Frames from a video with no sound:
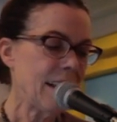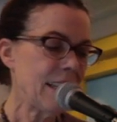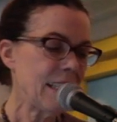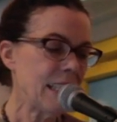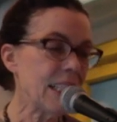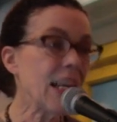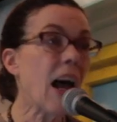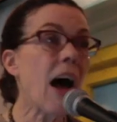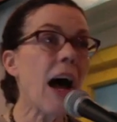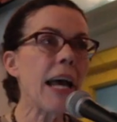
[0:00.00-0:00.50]

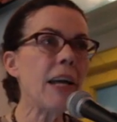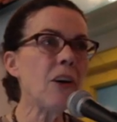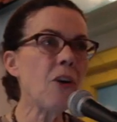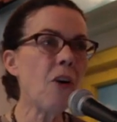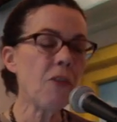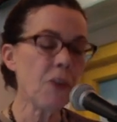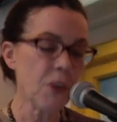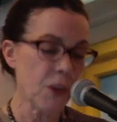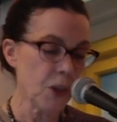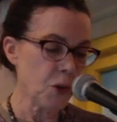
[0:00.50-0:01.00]
Sign
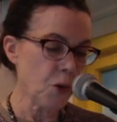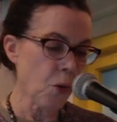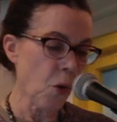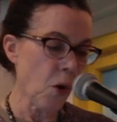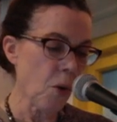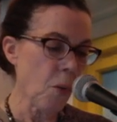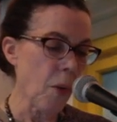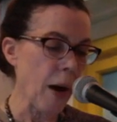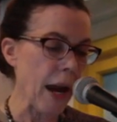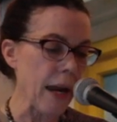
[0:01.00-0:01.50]
over the
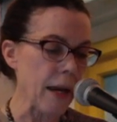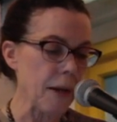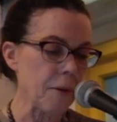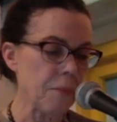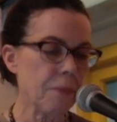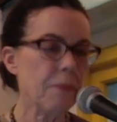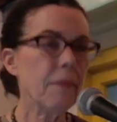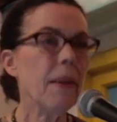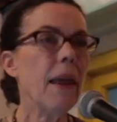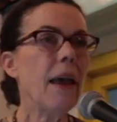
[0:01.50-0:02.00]
doorway,
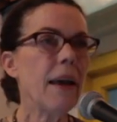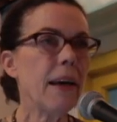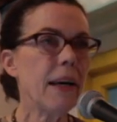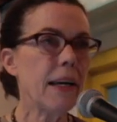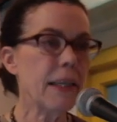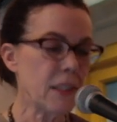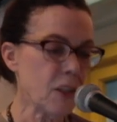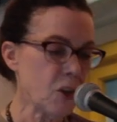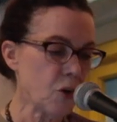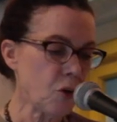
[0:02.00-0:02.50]

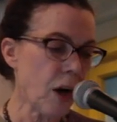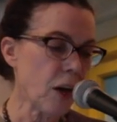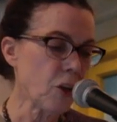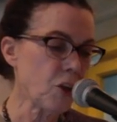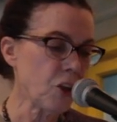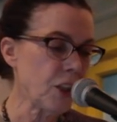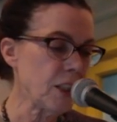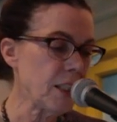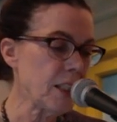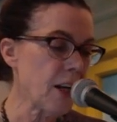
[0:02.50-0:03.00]

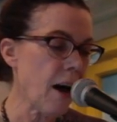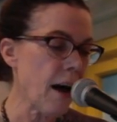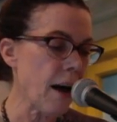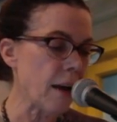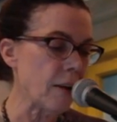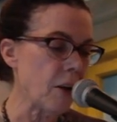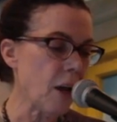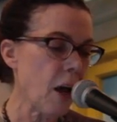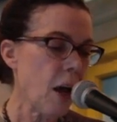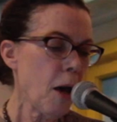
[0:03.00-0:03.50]
construction
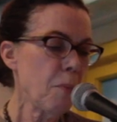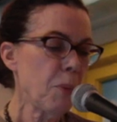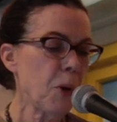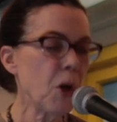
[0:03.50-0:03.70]
done,